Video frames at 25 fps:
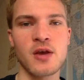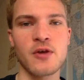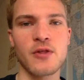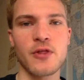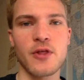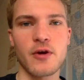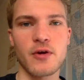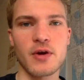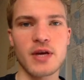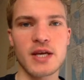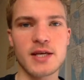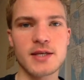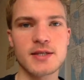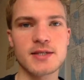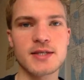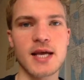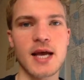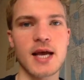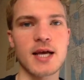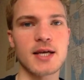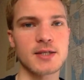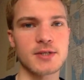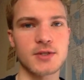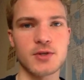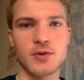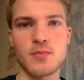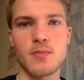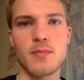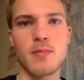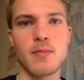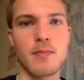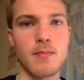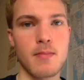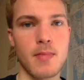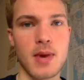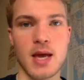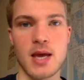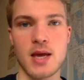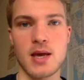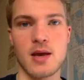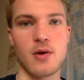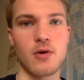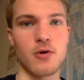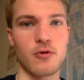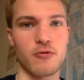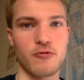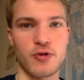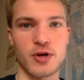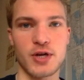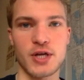There is, as you may
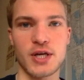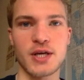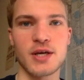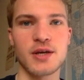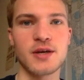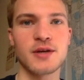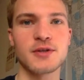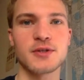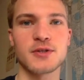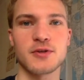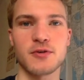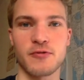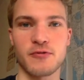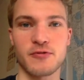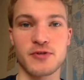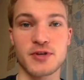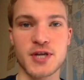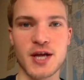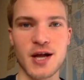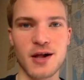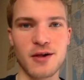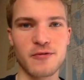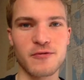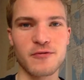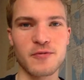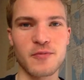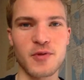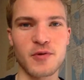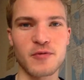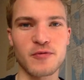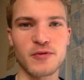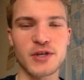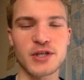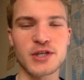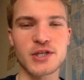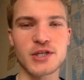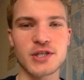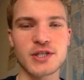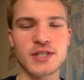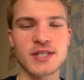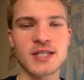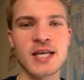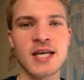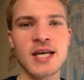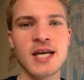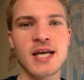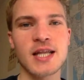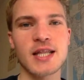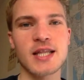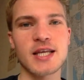already sort of tell from the regions,
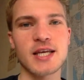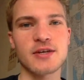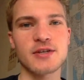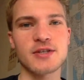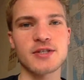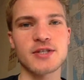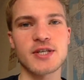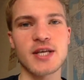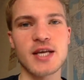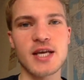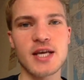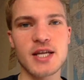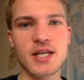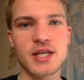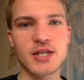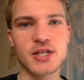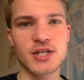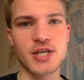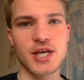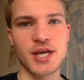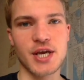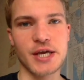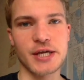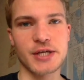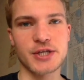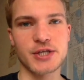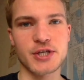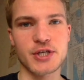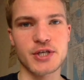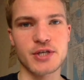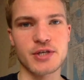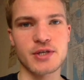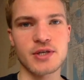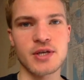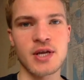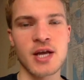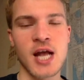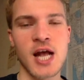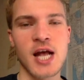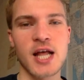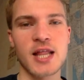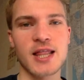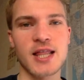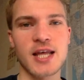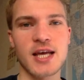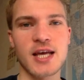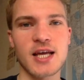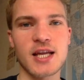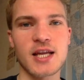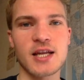there's initiation,
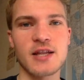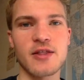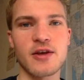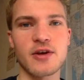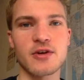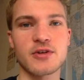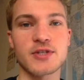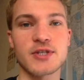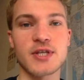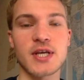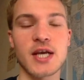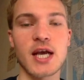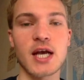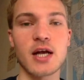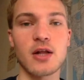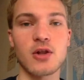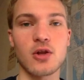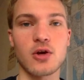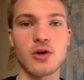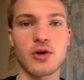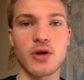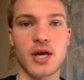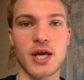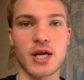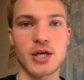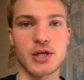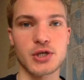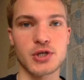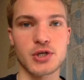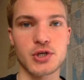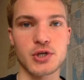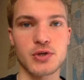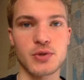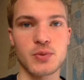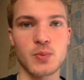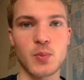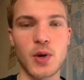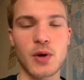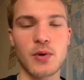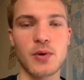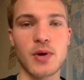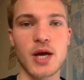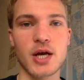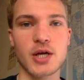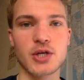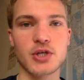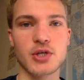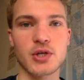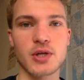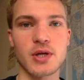then there's elongation, where we
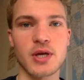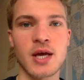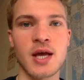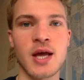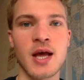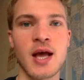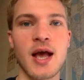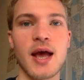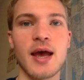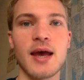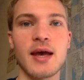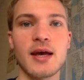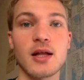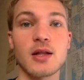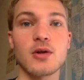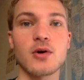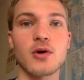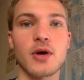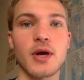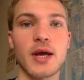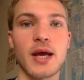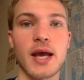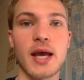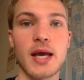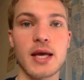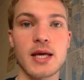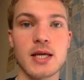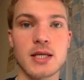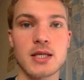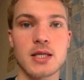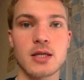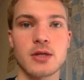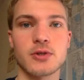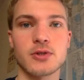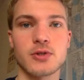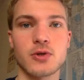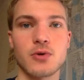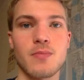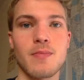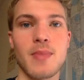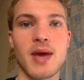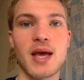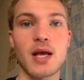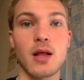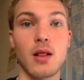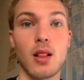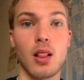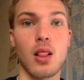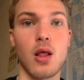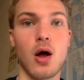actually elongate, so
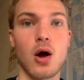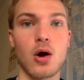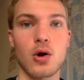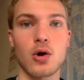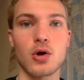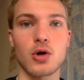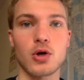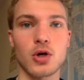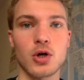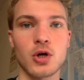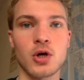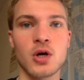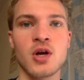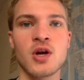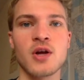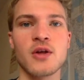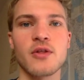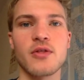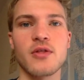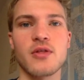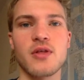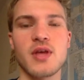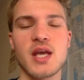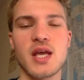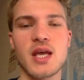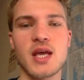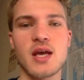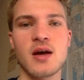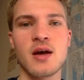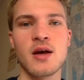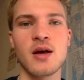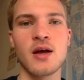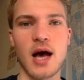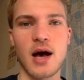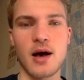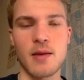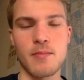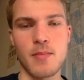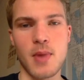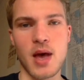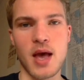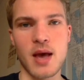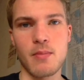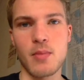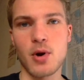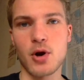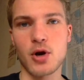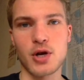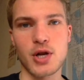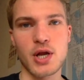make longer, the
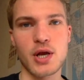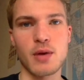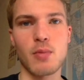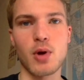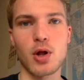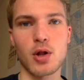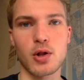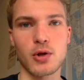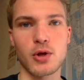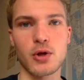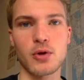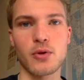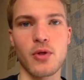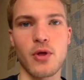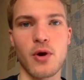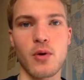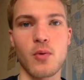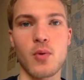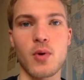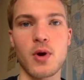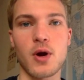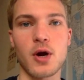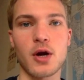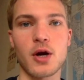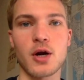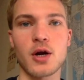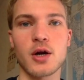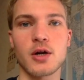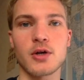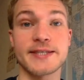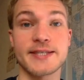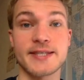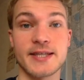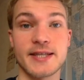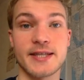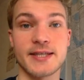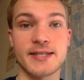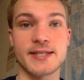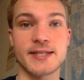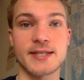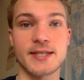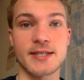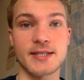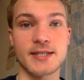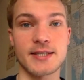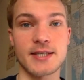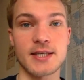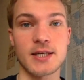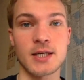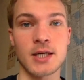mRNA molecule that we're
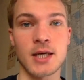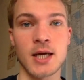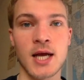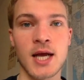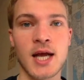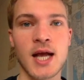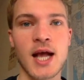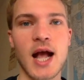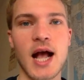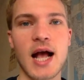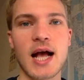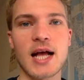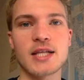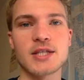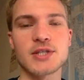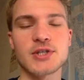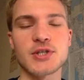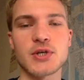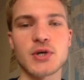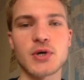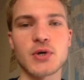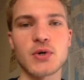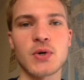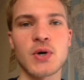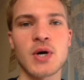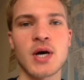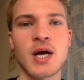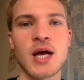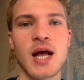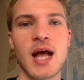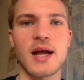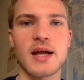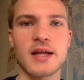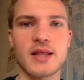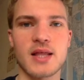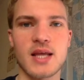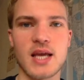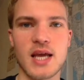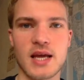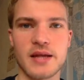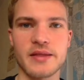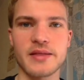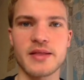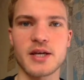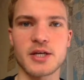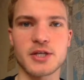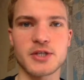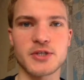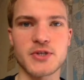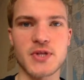synthesizing. And so at the end,
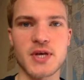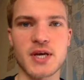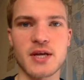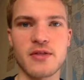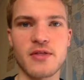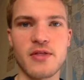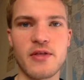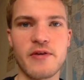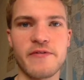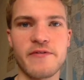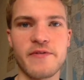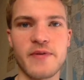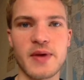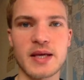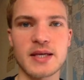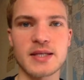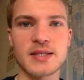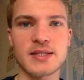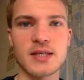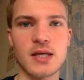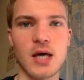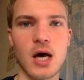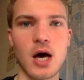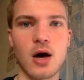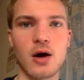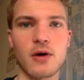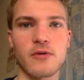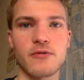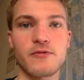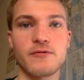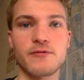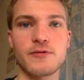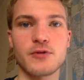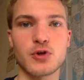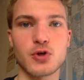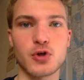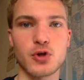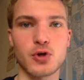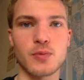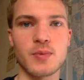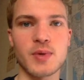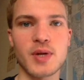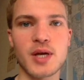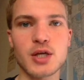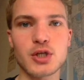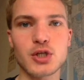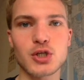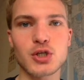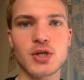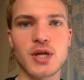there's then the phase of
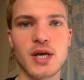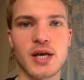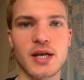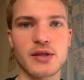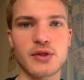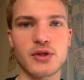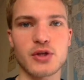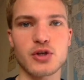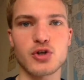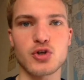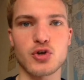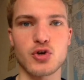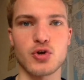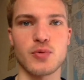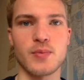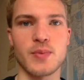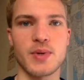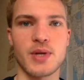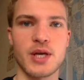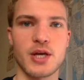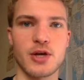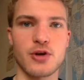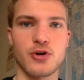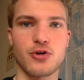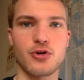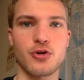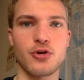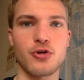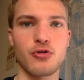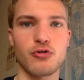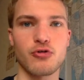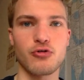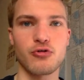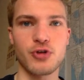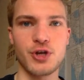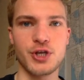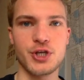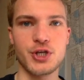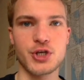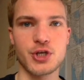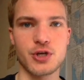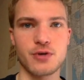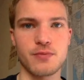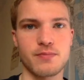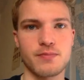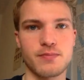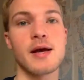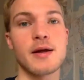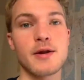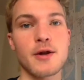termination at the terminator region.
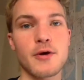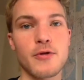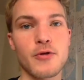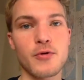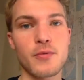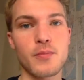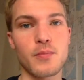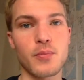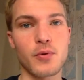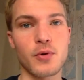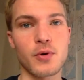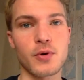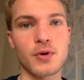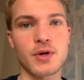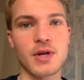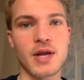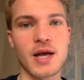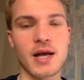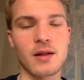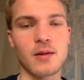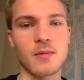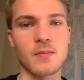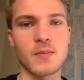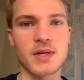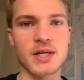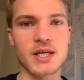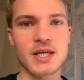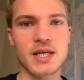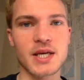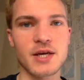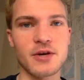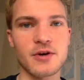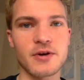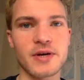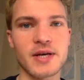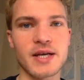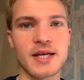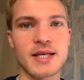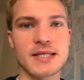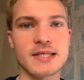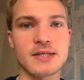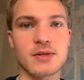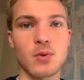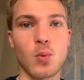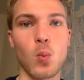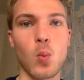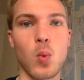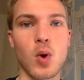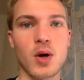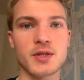Another important element here is
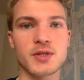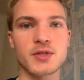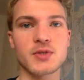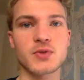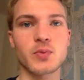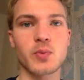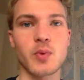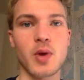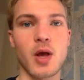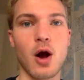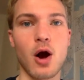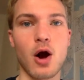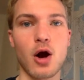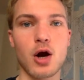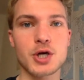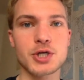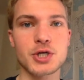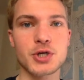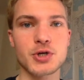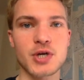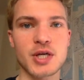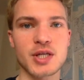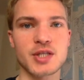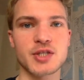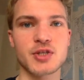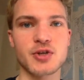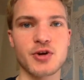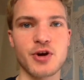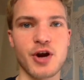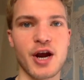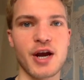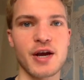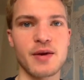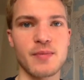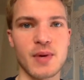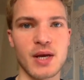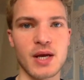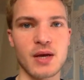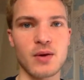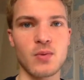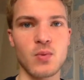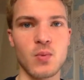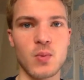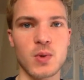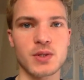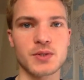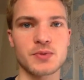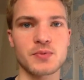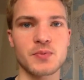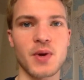once we are transcribing,
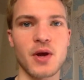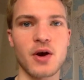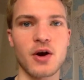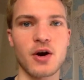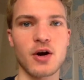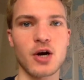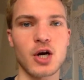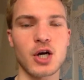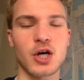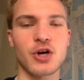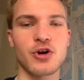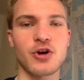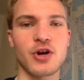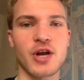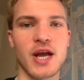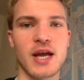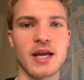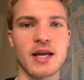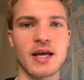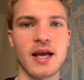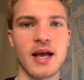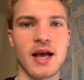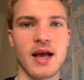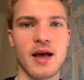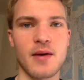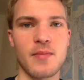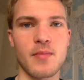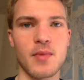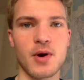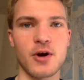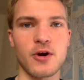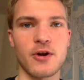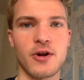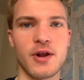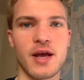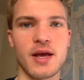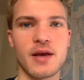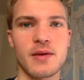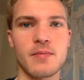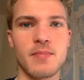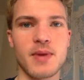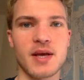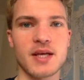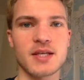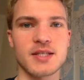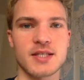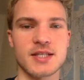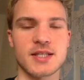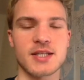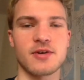once we are creating mRNA
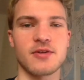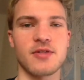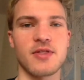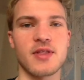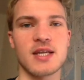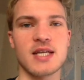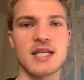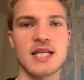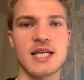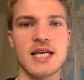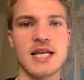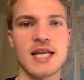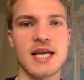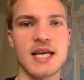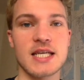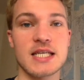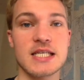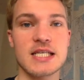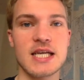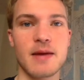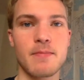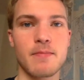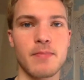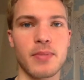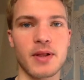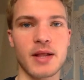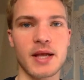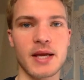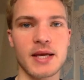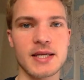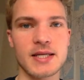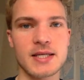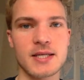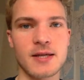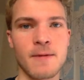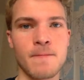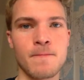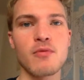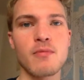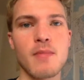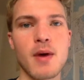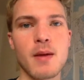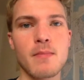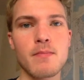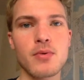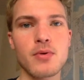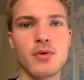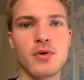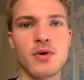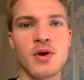based on the DNA template,
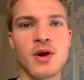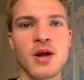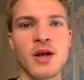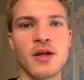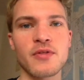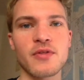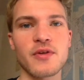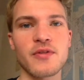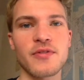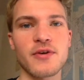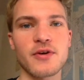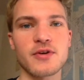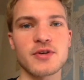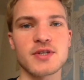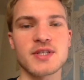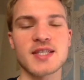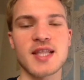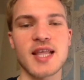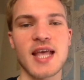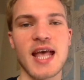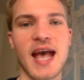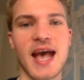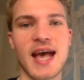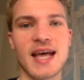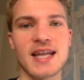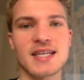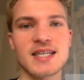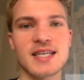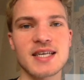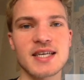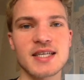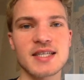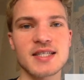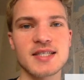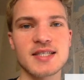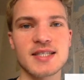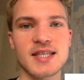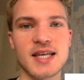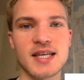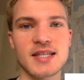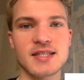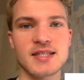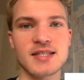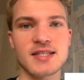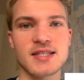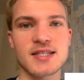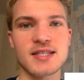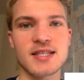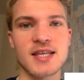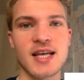remember that there is the
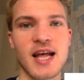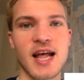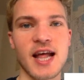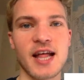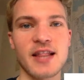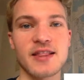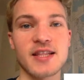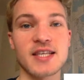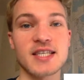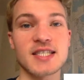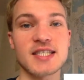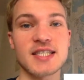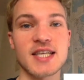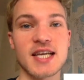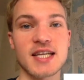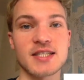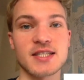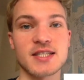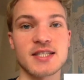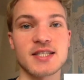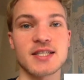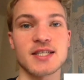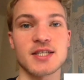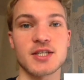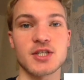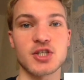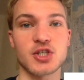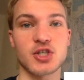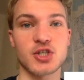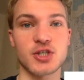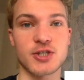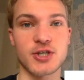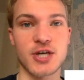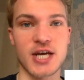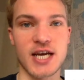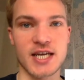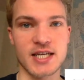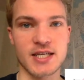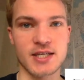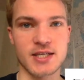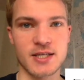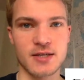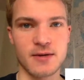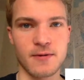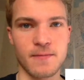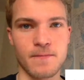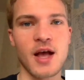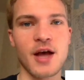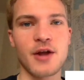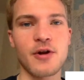antisense and the sense strand.
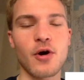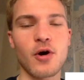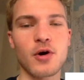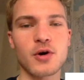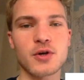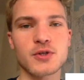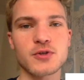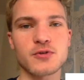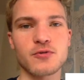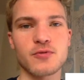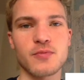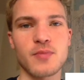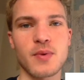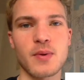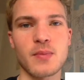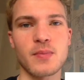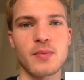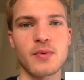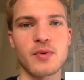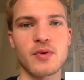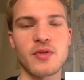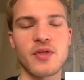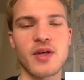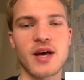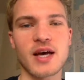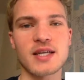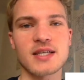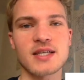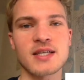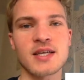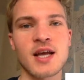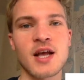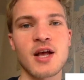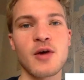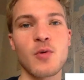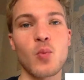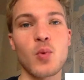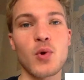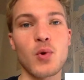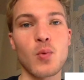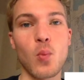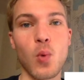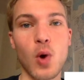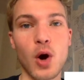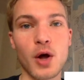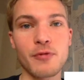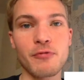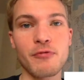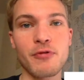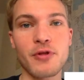And also remember that we
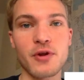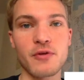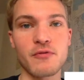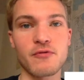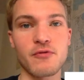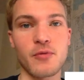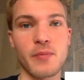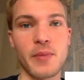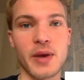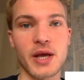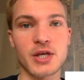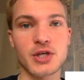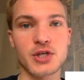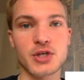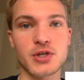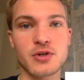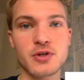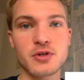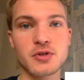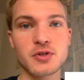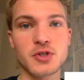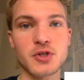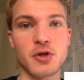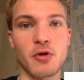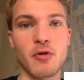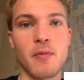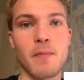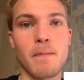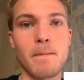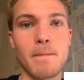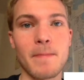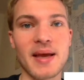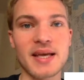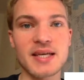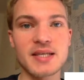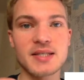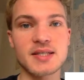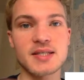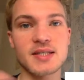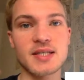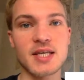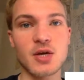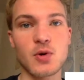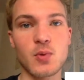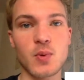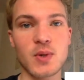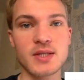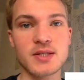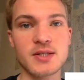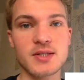want the information, so the base
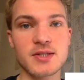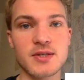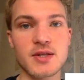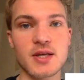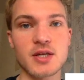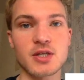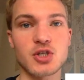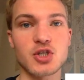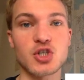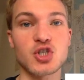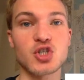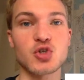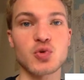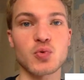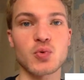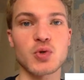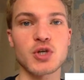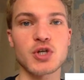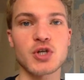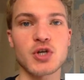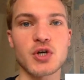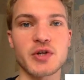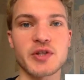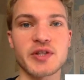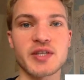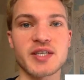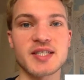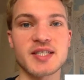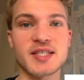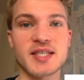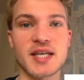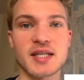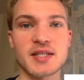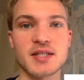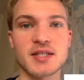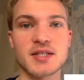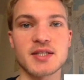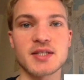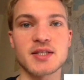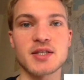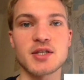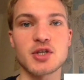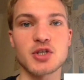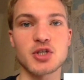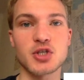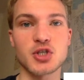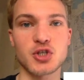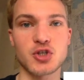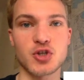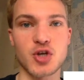sequence that is stored on the sense
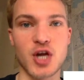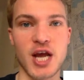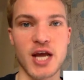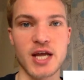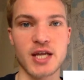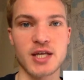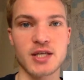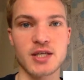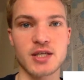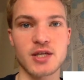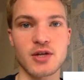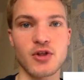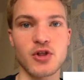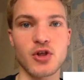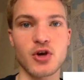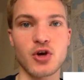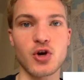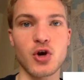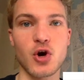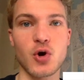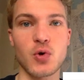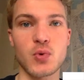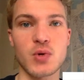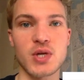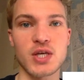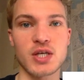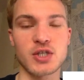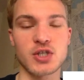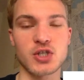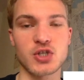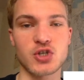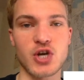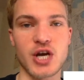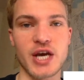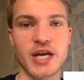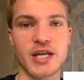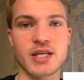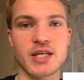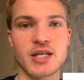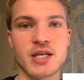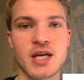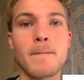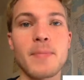strand, the coding strand.